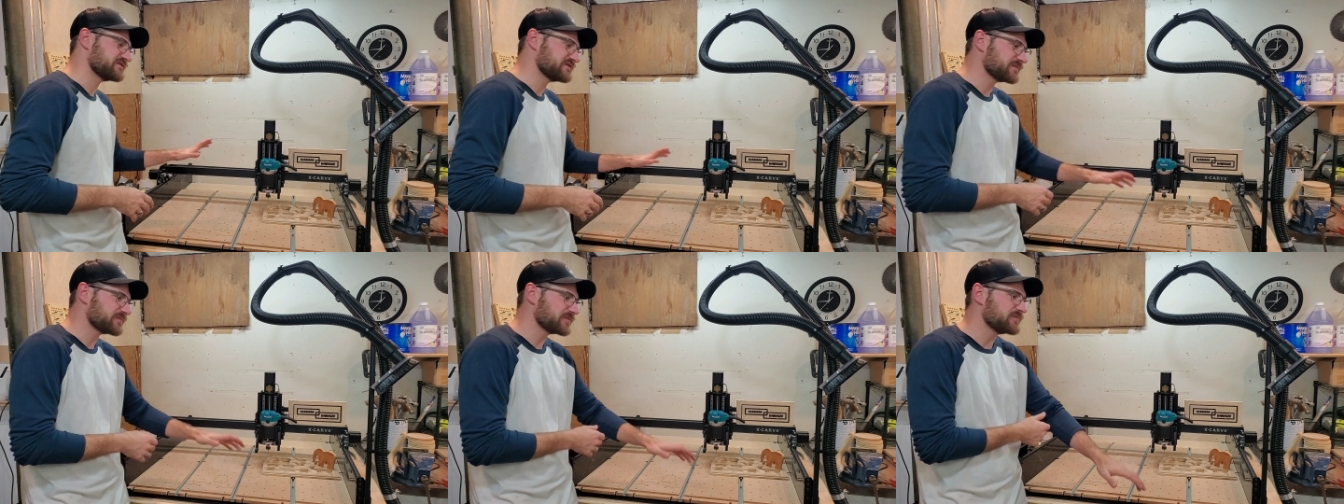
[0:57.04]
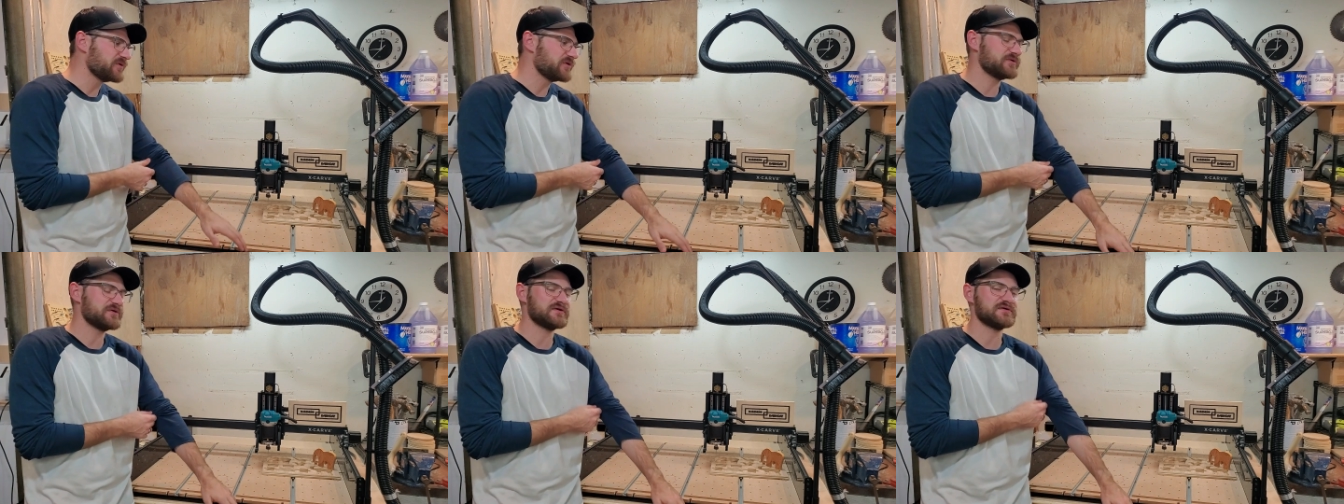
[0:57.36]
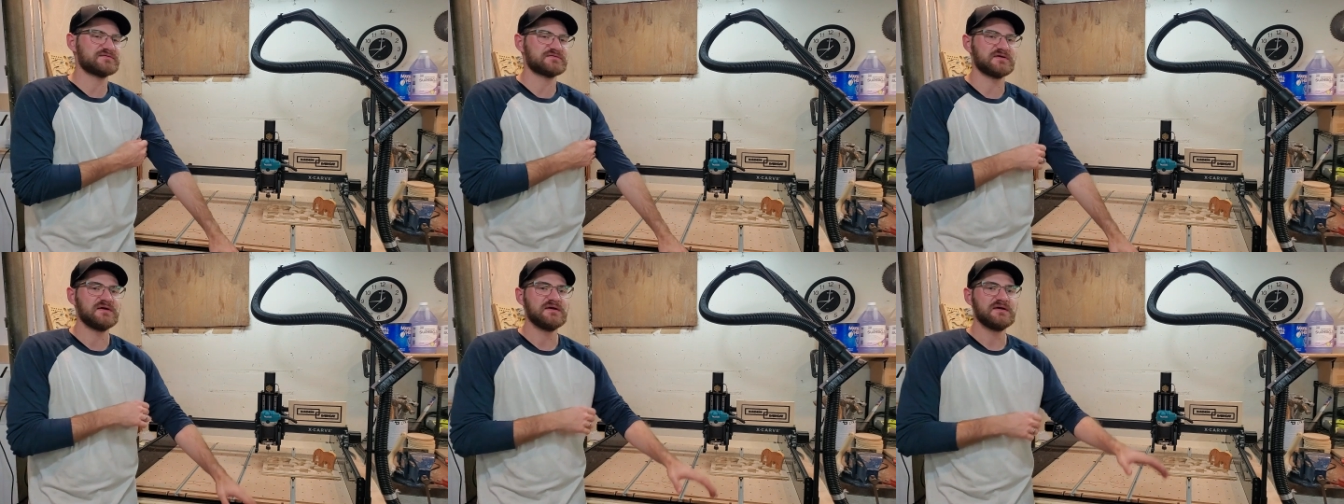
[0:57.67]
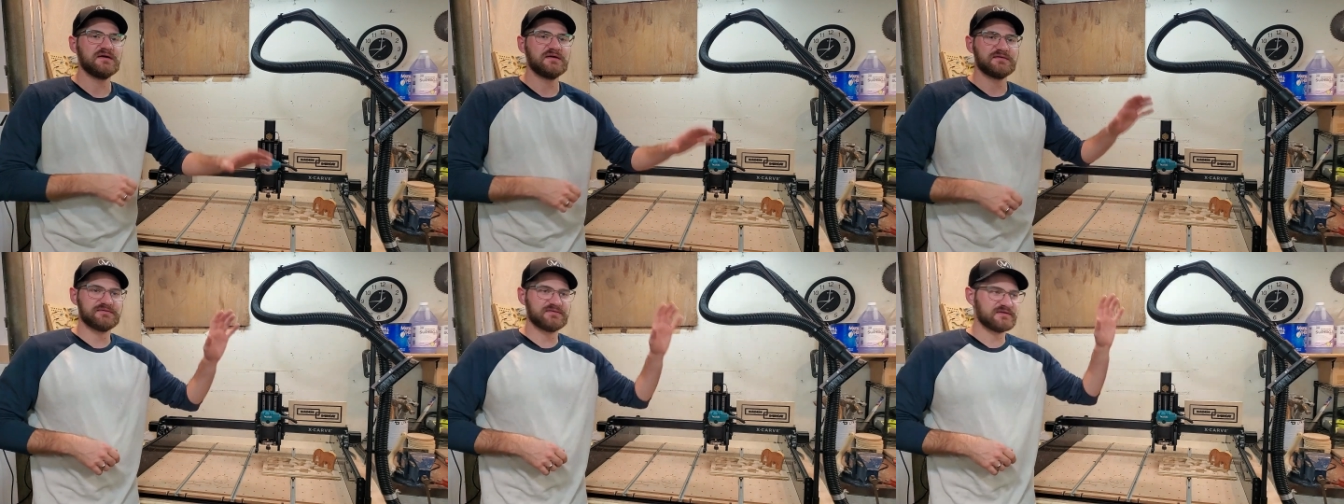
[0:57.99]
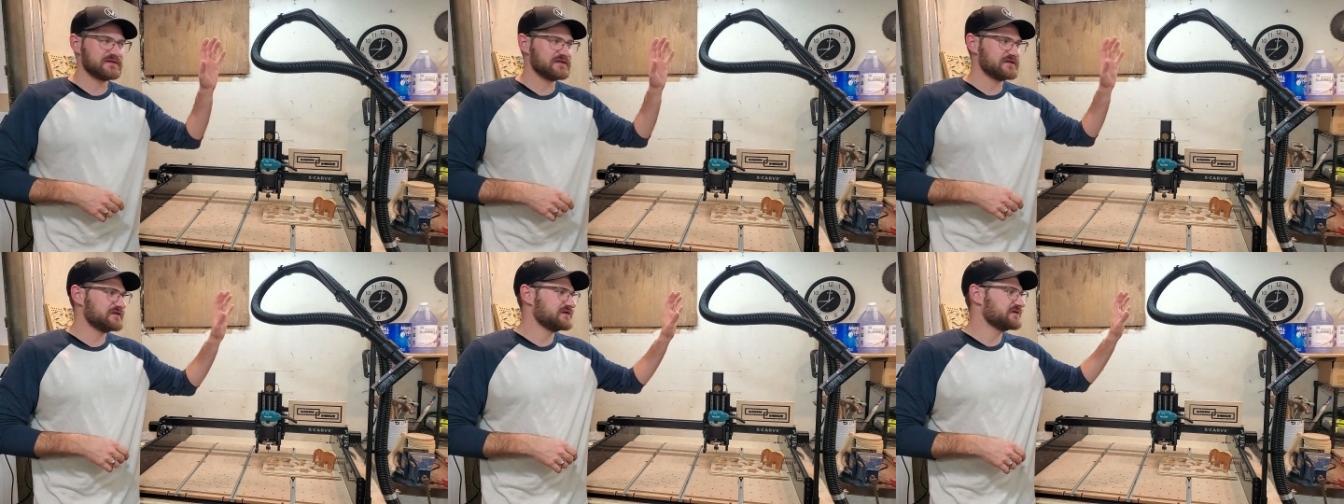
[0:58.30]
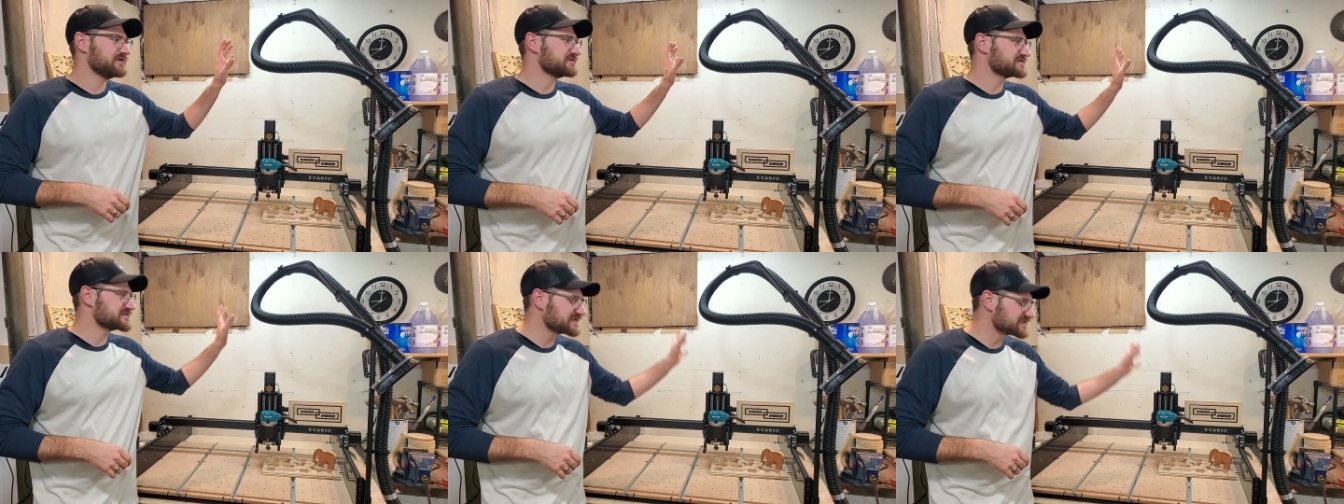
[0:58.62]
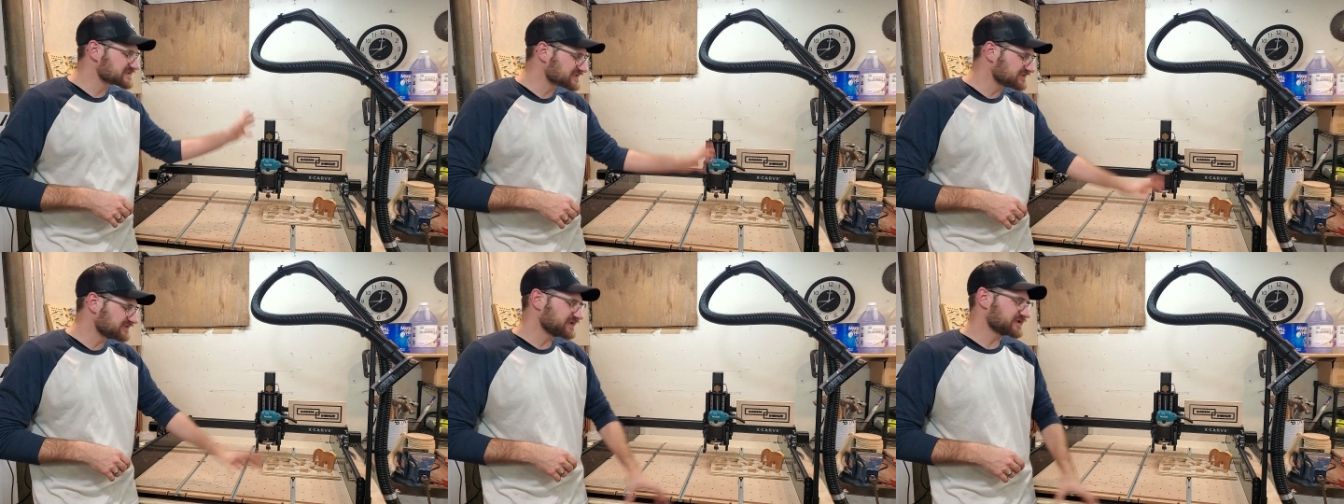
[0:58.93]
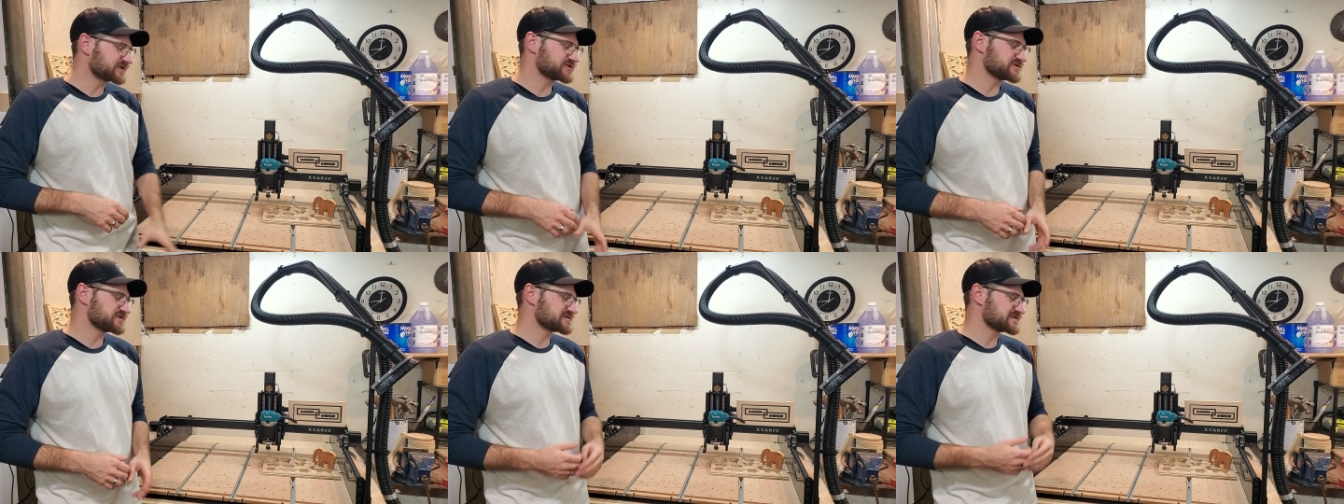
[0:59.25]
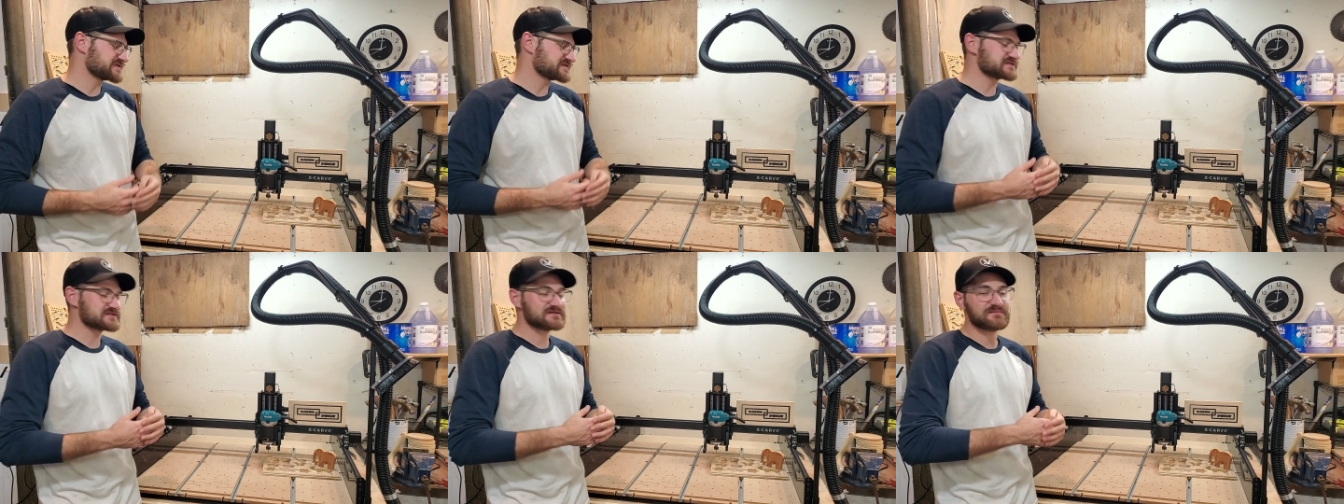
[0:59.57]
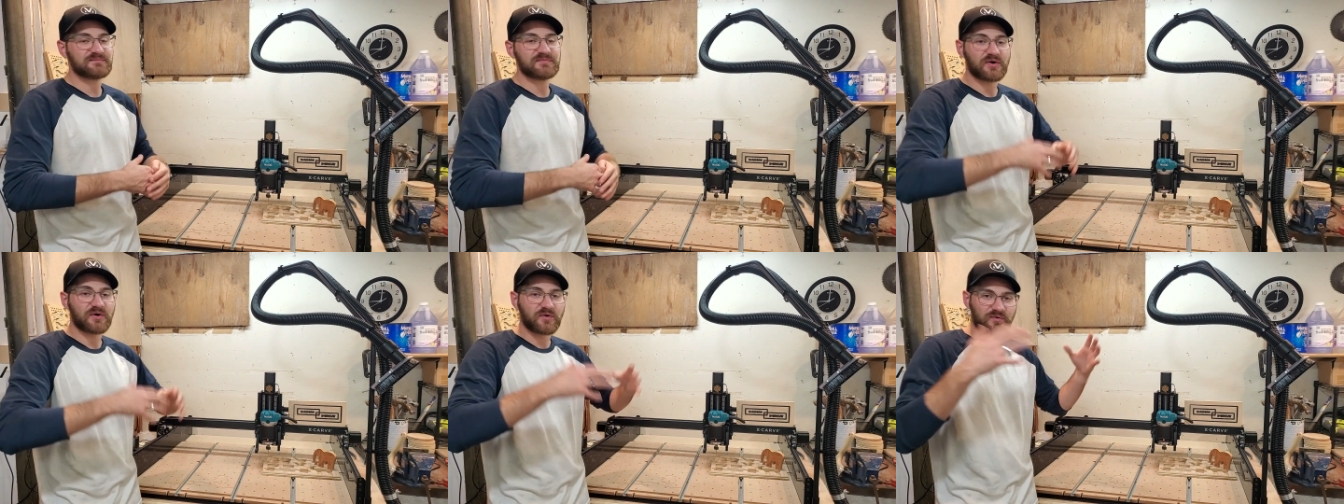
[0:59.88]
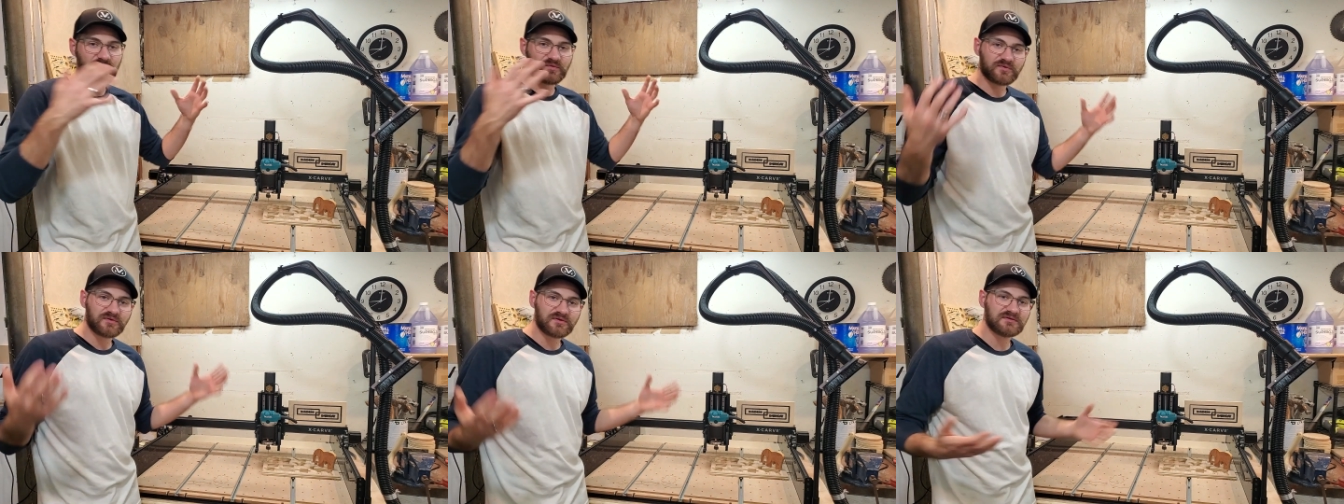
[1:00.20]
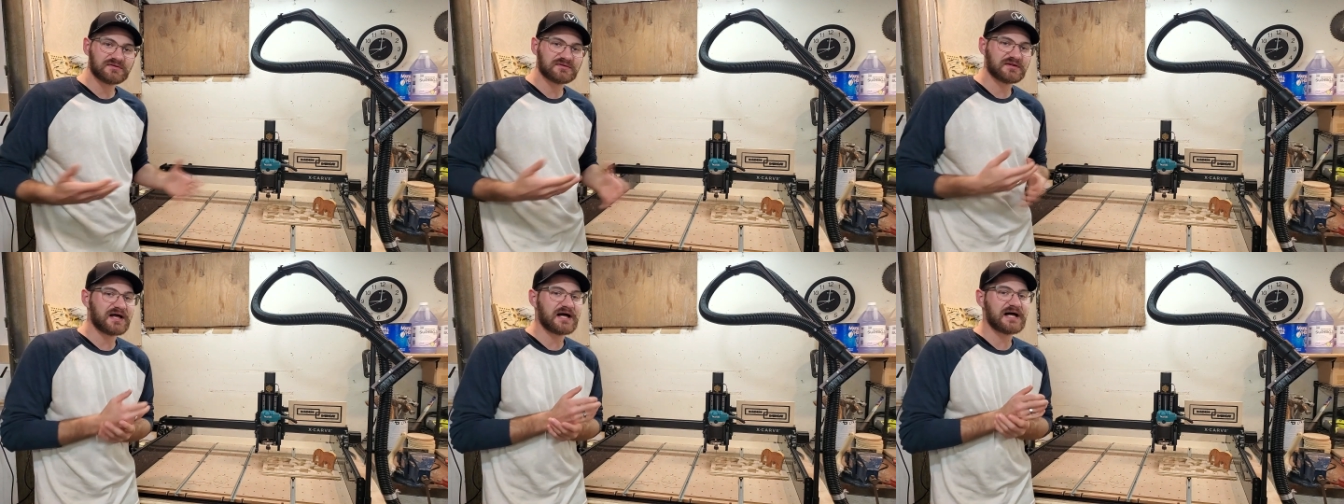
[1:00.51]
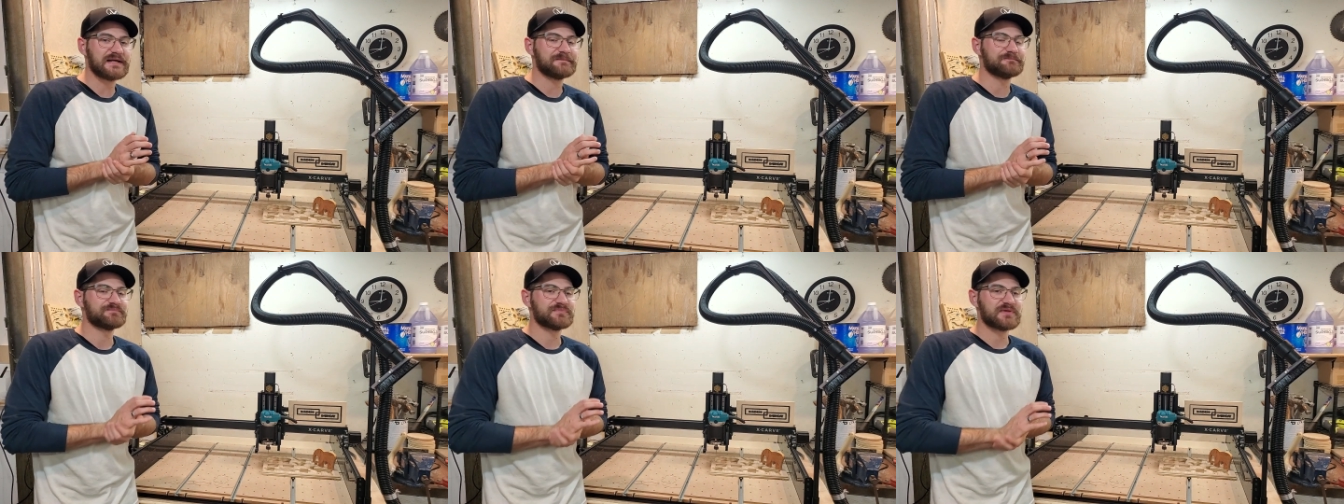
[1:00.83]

stepper motors, the dust collection system, the whole lot.